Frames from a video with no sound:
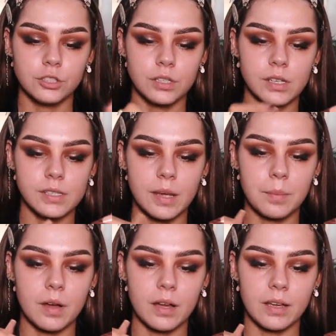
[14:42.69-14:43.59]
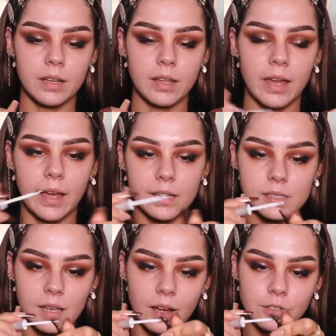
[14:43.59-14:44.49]
Just gonna take my
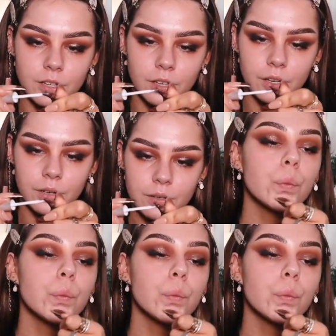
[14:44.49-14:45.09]
Kiss lash glue.